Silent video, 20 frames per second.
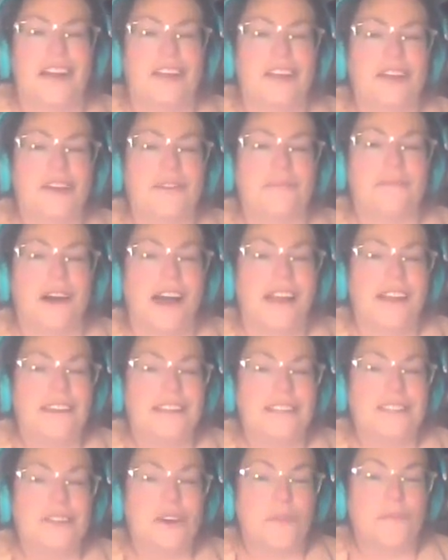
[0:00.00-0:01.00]
your mind
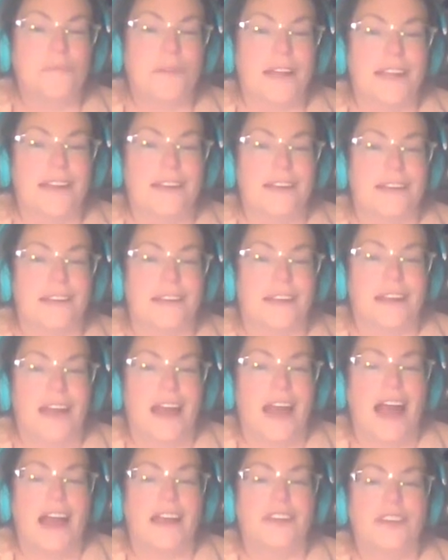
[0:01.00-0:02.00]
is open
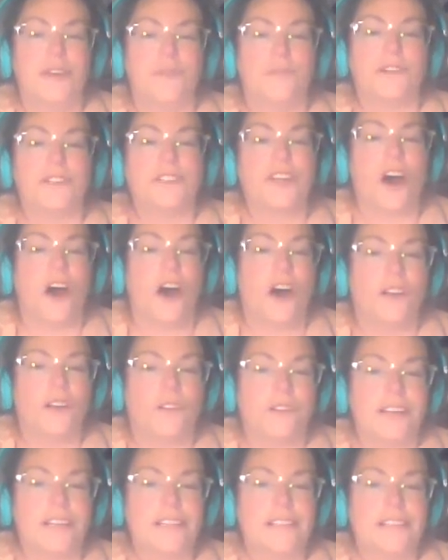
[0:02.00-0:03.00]
and you are
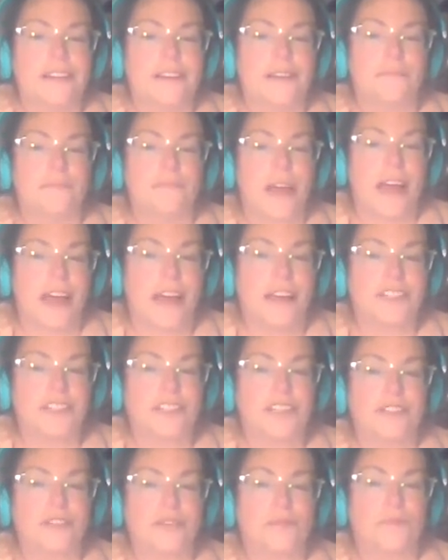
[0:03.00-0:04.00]
tolerant and
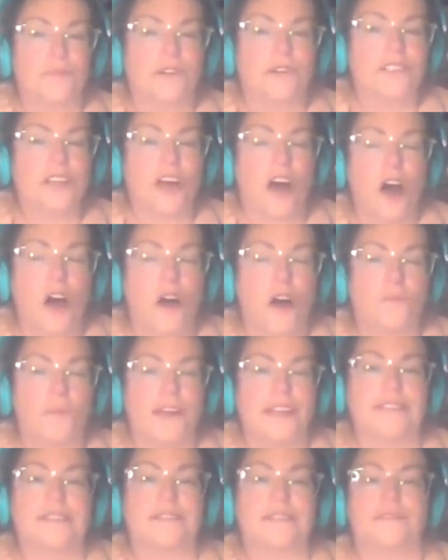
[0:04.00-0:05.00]
compassionate towards all
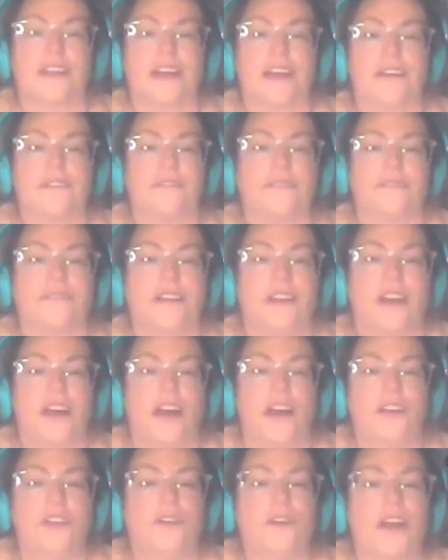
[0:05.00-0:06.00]
ways of life.
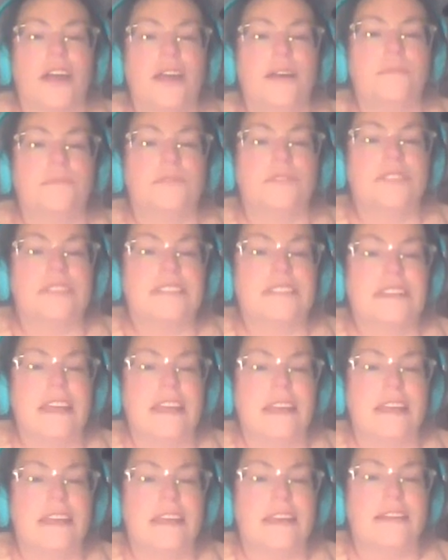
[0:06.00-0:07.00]
You're able to
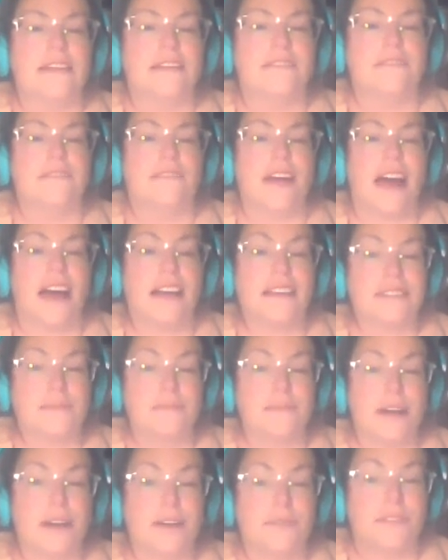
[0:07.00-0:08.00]
take in a vast
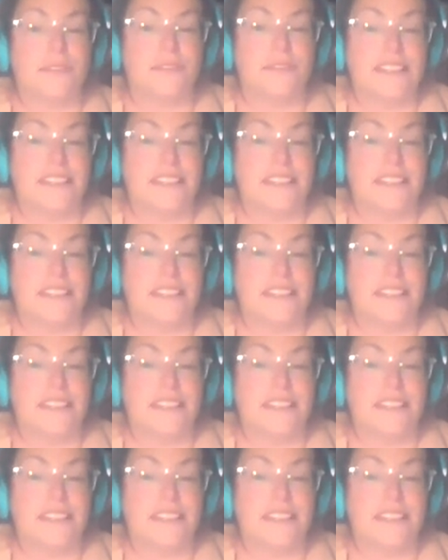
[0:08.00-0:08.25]
amount of